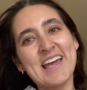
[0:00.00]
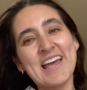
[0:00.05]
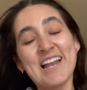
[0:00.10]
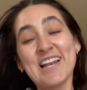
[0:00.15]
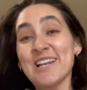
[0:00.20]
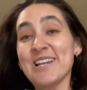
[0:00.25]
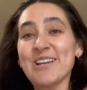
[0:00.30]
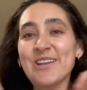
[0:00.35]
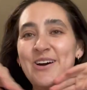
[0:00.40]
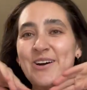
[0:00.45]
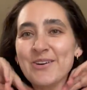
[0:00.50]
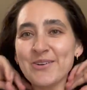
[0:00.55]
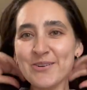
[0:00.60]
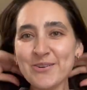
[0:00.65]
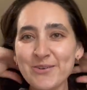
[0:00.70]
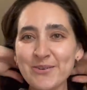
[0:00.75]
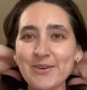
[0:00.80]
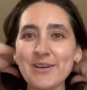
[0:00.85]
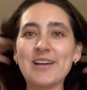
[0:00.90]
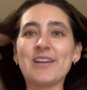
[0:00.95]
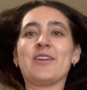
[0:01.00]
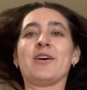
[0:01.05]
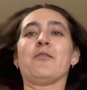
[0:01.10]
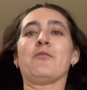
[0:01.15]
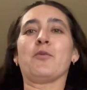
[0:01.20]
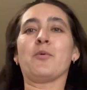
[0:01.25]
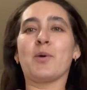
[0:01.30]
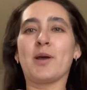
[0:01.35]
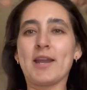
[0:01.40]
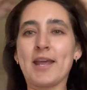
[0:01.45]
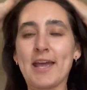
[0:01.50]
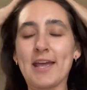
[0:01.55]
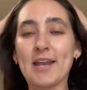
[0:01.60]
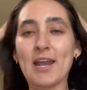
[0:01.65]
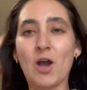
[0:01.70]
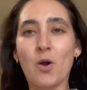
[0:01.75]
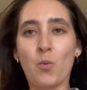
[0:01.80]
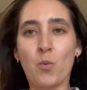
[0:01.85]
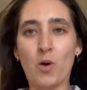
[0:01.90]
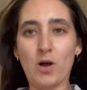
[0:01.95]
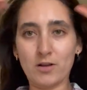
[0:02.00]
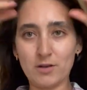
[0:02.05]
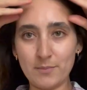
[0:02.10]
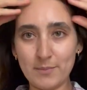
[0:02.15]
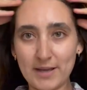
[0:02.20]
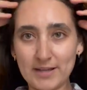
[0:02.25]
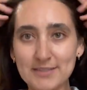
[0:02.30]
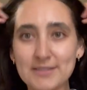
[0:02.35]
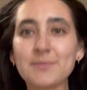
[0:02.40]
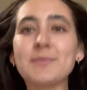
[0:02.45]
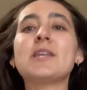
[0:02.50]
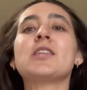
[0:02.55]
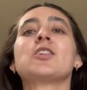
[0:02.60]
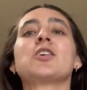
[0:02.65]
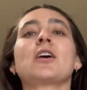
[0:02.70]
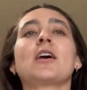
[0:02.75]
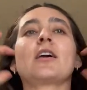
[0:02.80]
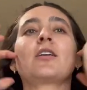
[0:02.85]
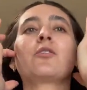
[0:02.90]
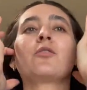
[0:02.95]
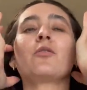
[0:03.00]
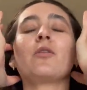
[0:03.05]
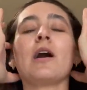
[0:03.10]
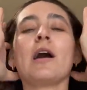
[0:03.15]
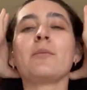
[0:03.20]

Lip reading: Hello everyone, and welcome back to my channel.